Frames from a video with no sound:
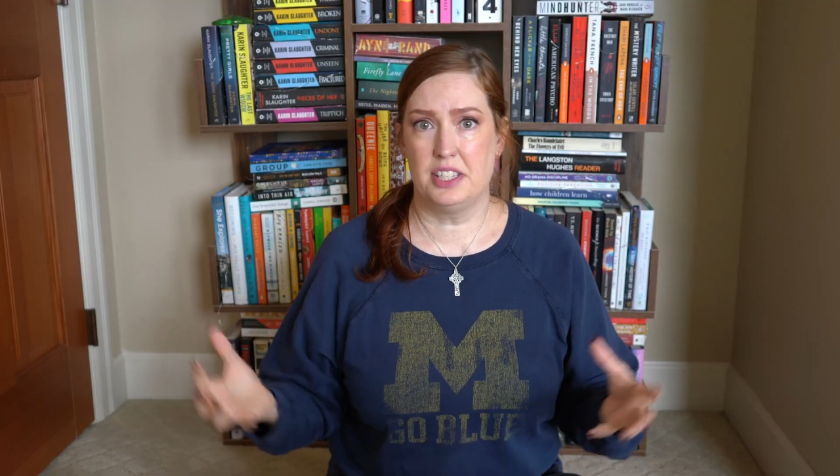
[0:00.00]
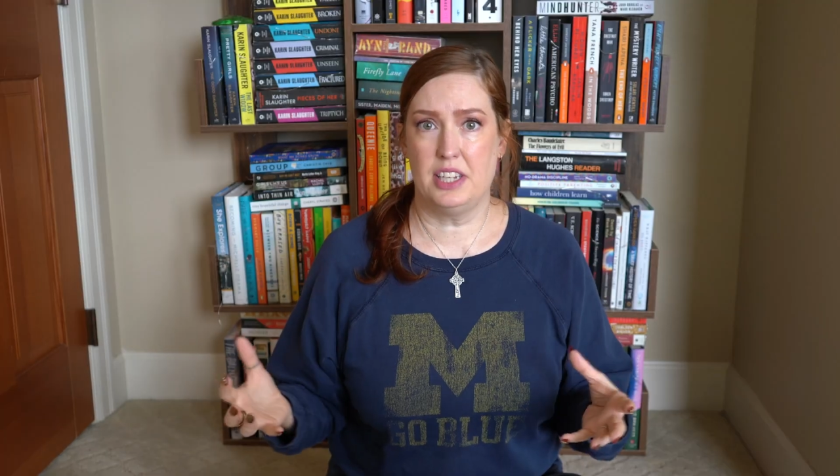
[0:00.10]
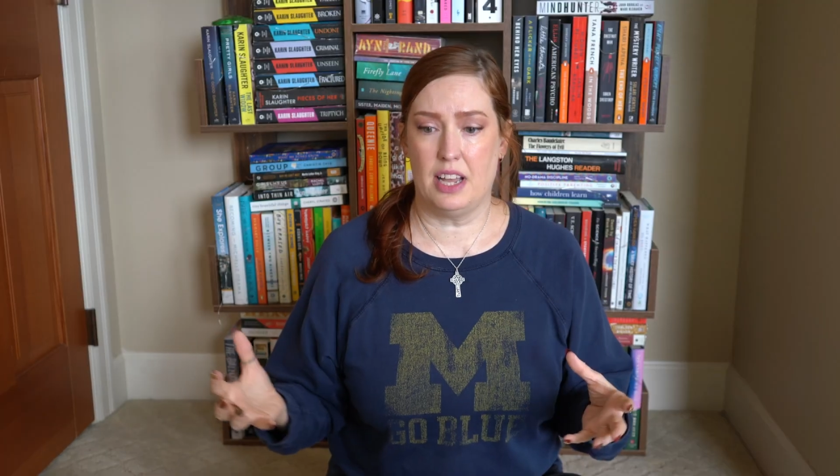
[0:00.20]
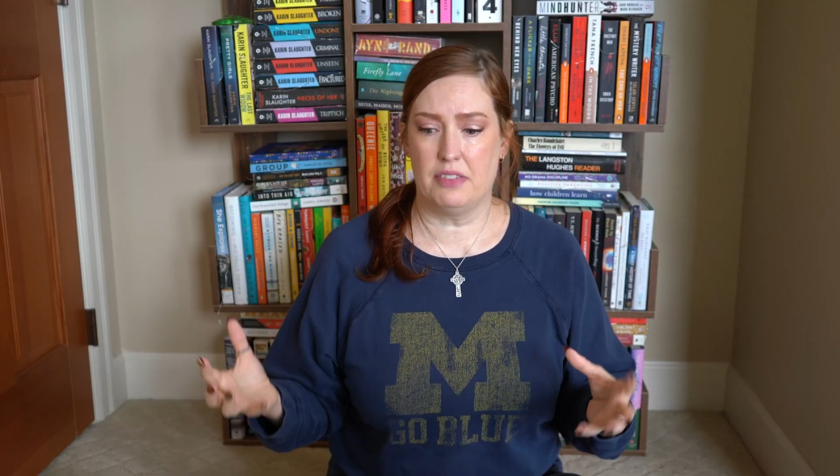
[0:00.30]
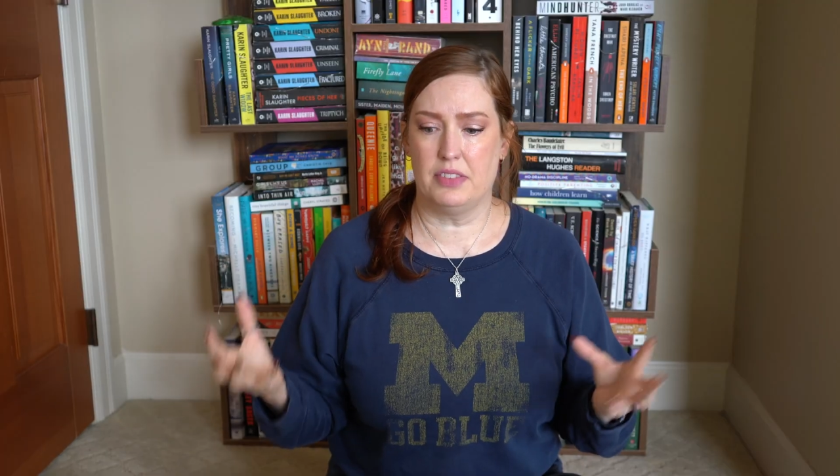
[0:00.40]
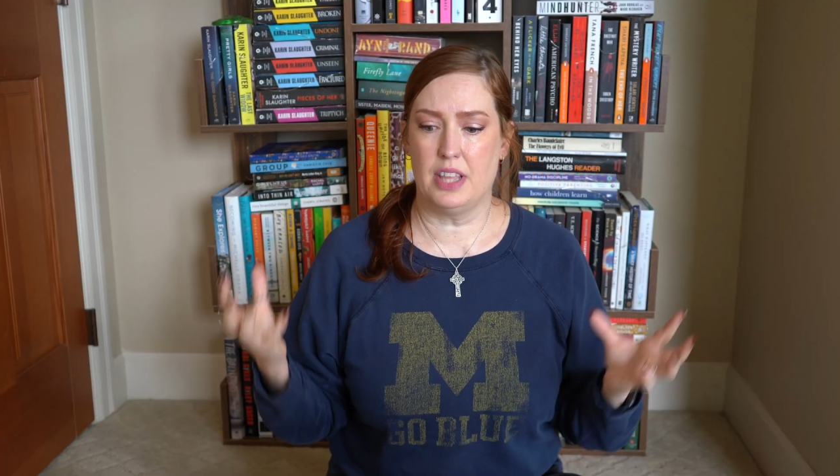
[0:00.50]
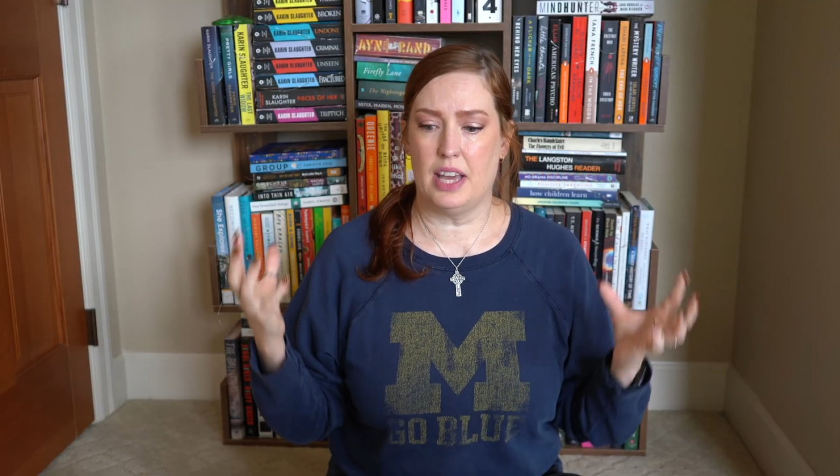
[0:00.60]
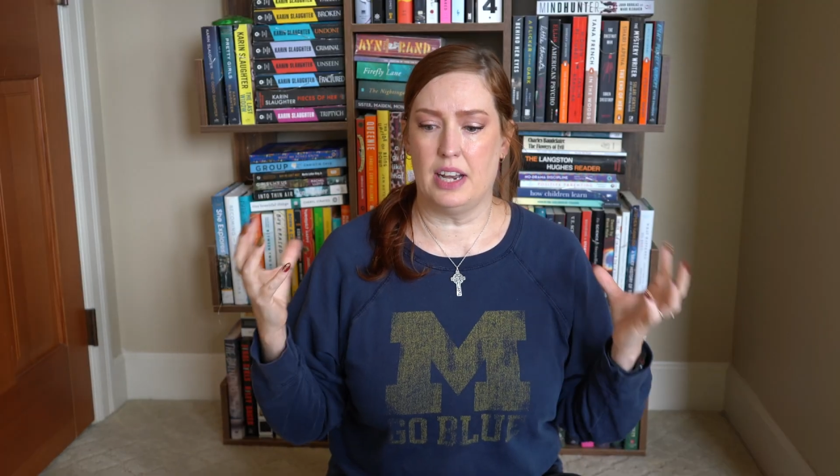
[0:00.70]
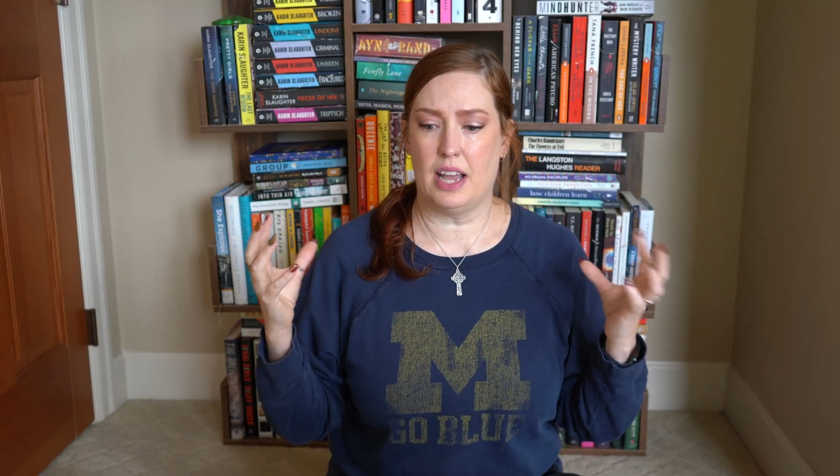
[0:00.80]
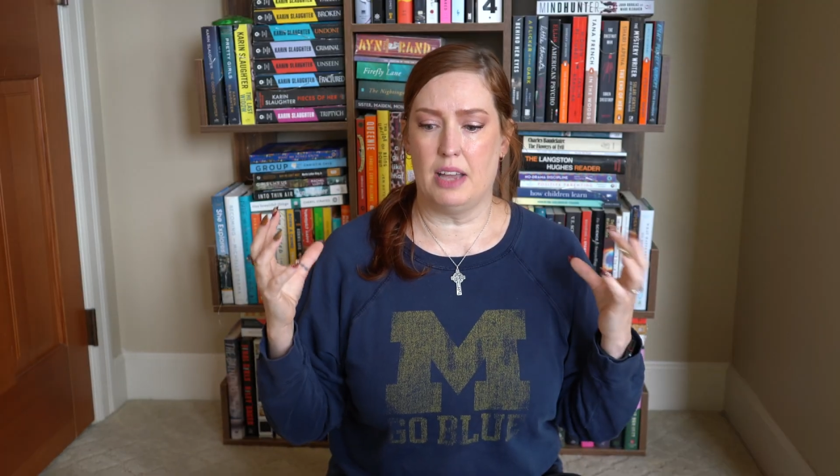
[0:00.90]
stuff
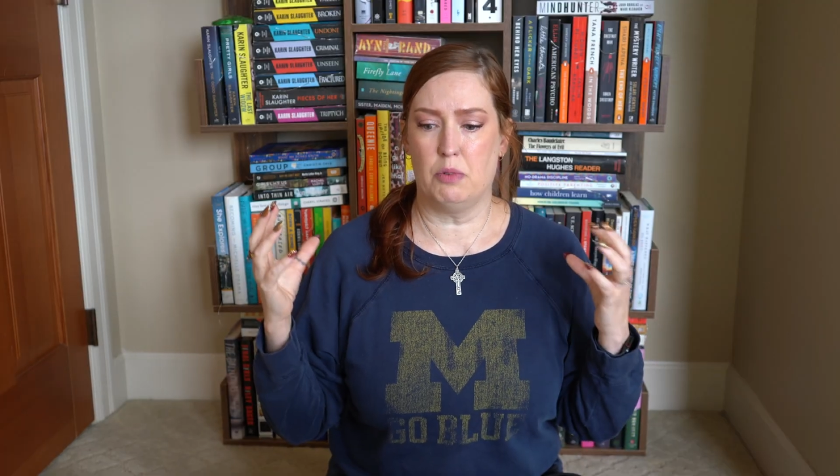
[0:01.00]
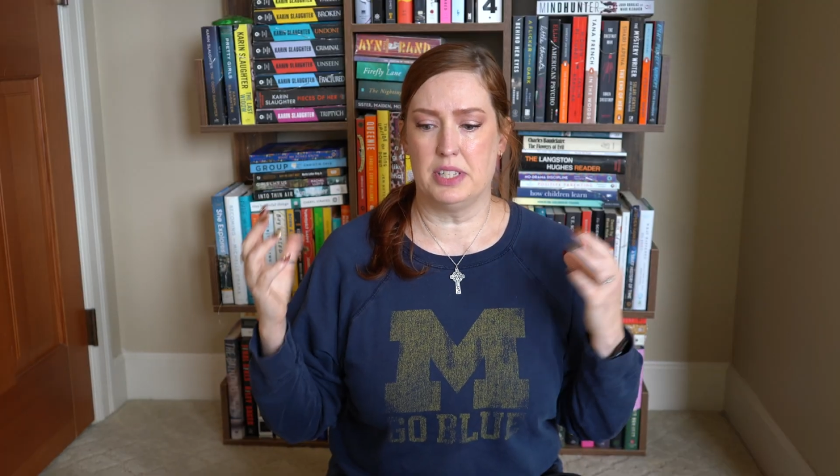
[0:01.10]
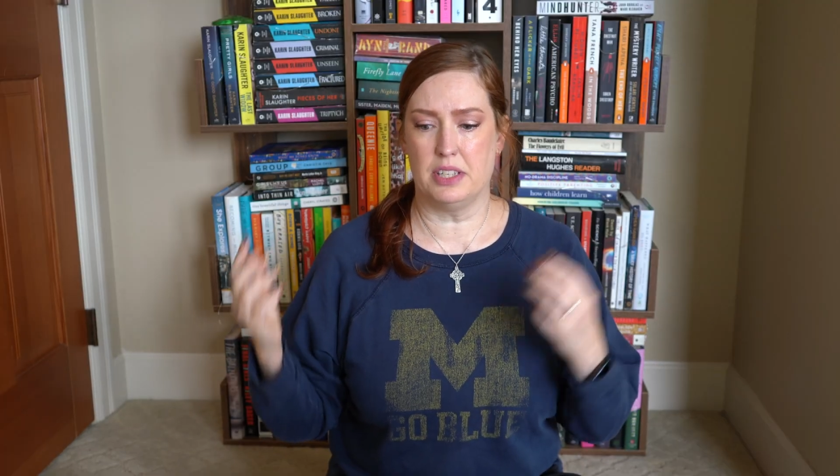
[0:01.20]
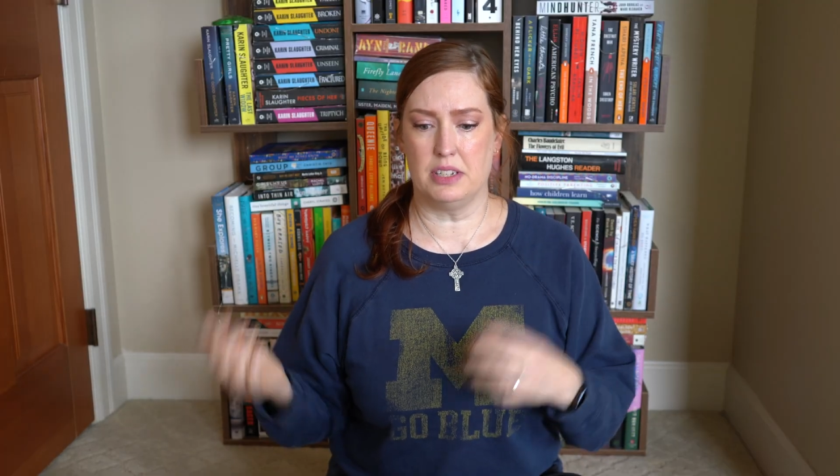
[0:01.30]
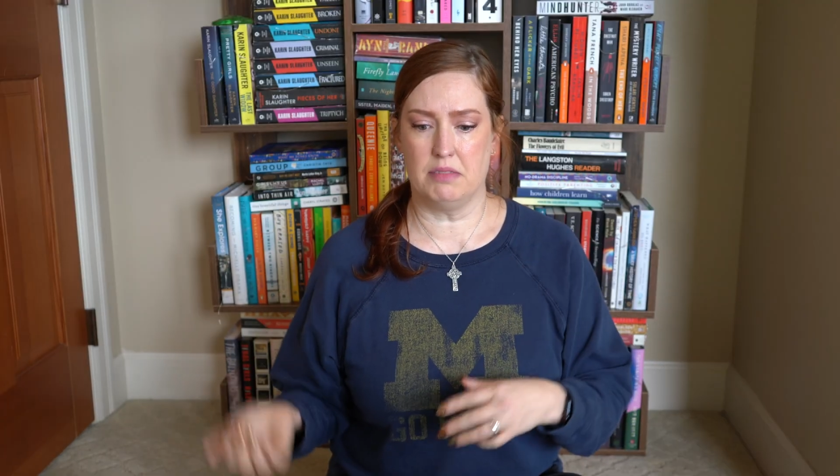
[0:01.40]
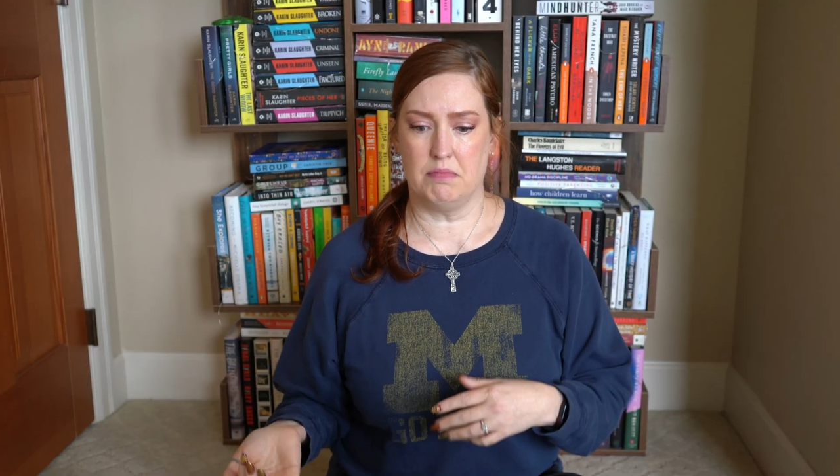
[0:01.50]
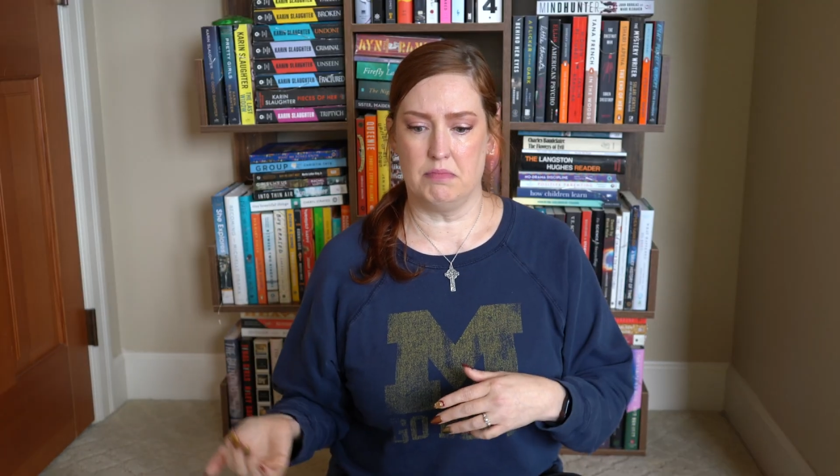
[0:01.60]
that I wasn't